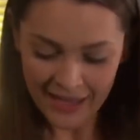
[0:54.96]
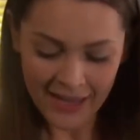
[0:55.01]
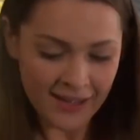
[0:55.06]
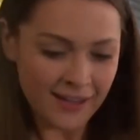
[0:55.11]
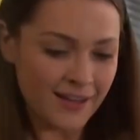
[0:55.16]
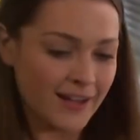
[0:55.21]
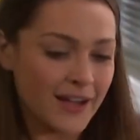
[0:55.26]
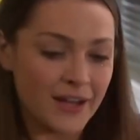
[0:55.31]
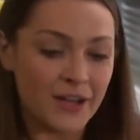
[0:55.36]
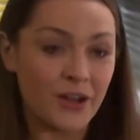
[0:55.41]
Yeah,
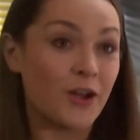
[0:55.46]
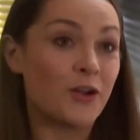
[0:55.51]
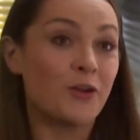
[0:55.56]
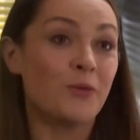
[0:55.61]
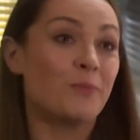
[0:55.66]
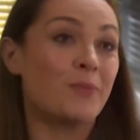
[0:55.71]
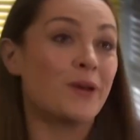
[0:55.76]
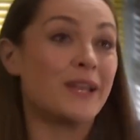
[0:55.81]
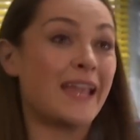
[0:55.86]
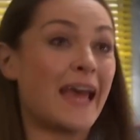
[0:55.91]
I know,
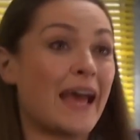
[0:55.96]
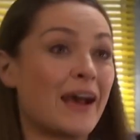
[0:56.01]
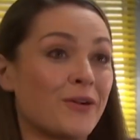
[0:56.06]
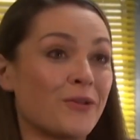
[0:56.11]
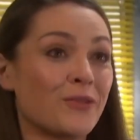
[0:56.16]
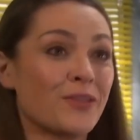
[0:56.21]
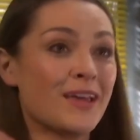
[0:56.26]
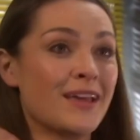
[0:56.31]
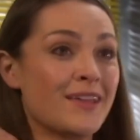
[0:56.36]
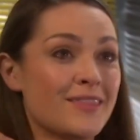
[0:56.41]
but
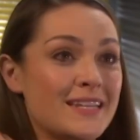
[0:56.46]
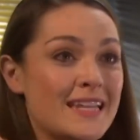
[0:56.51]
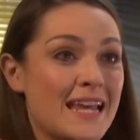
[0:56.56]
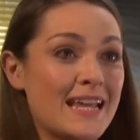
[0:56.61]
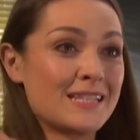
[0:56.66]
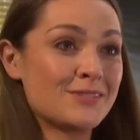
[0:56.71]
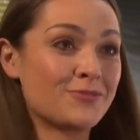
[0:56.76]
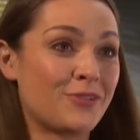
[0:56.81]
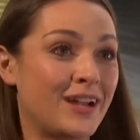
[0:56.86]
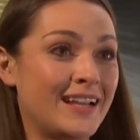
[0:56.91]
now the
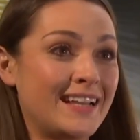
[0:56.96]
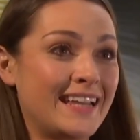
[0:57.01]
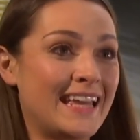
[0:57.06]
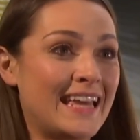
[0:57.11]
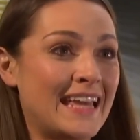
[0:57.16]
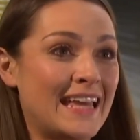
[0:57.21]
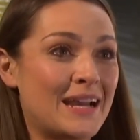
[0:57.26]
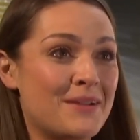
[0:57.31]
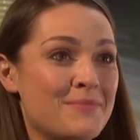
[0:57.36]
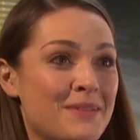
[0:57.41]
day is finally
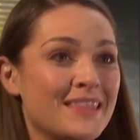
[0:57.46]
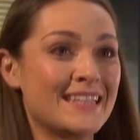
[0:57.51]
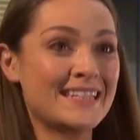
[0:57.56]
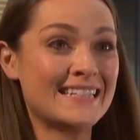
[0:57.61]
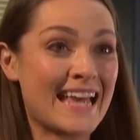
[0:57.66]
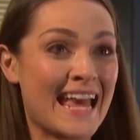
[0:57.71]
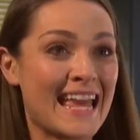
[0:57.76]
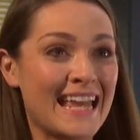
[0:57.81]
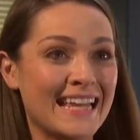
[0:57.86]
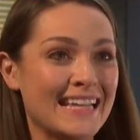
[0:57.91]
here. I mean, the
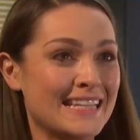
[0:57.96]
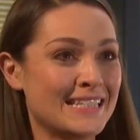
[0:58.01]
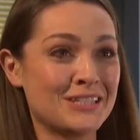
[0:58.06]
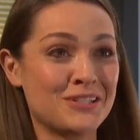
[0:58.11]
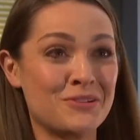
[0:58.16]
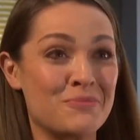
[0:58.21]
day is